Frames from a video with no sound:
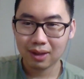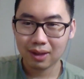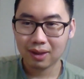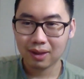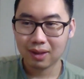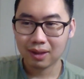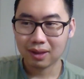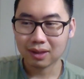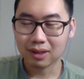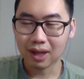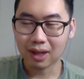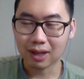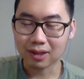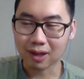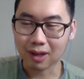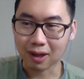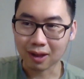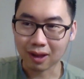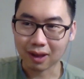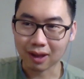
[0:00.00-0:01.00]
This guy's
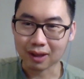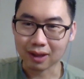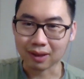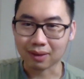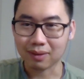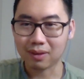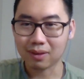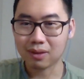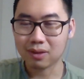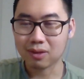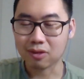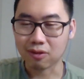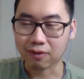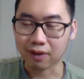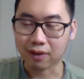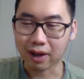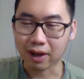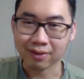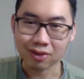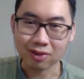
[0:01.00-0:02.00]
got like
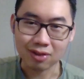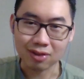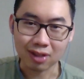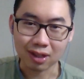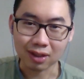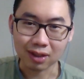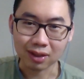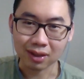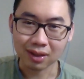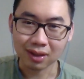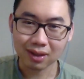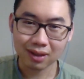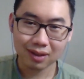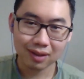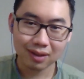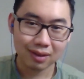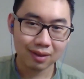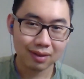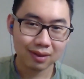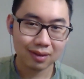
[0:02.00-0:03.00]
survivor's guilt,
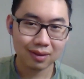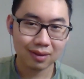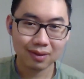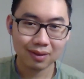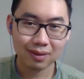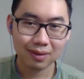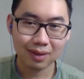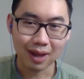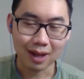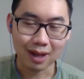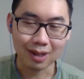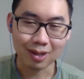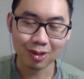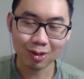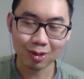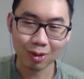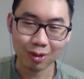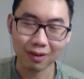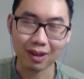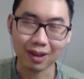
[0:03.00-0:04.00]
and he's
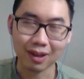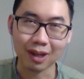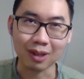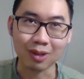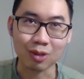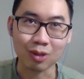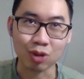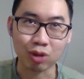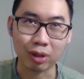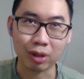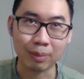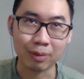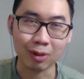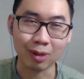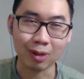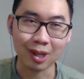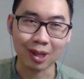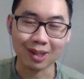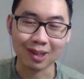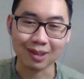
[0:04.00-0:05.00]
sort of like
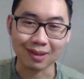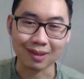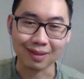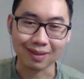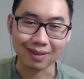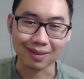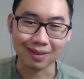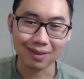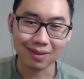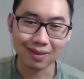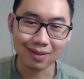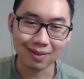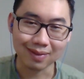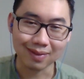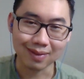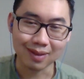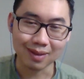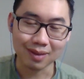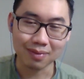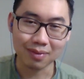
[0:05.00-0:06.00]
attributing
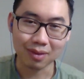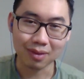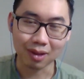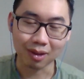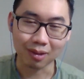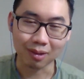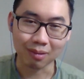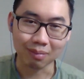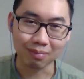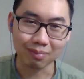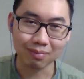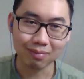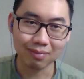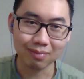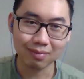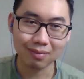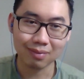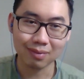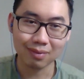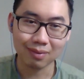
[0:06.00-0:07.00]
the
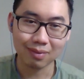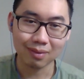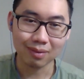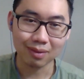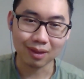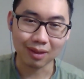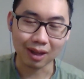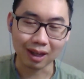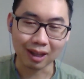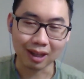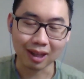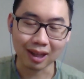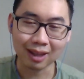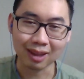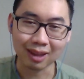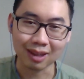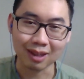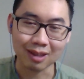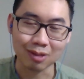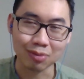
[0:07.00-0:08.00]
neglect
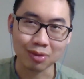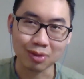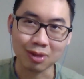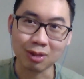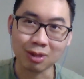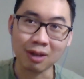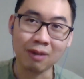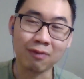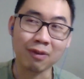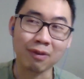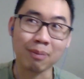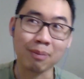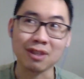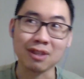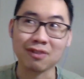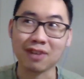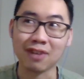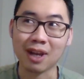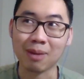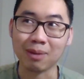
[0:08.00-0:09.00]
that he's received from his
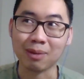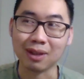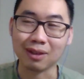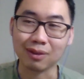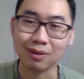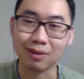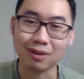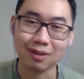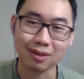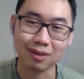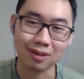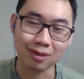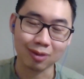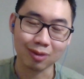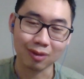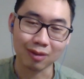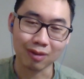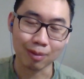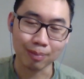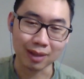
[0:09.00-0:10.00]
family to sort
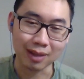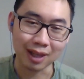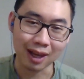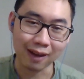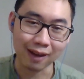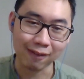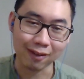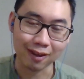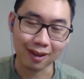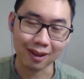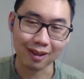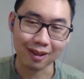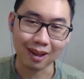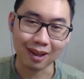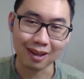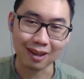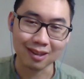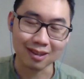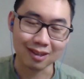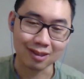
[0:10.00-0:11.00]
of the behavior that
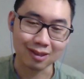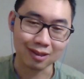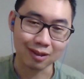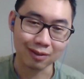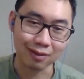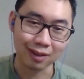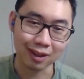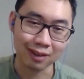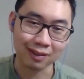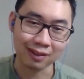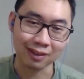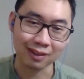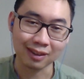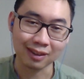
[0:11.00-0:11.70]
led to his survivor.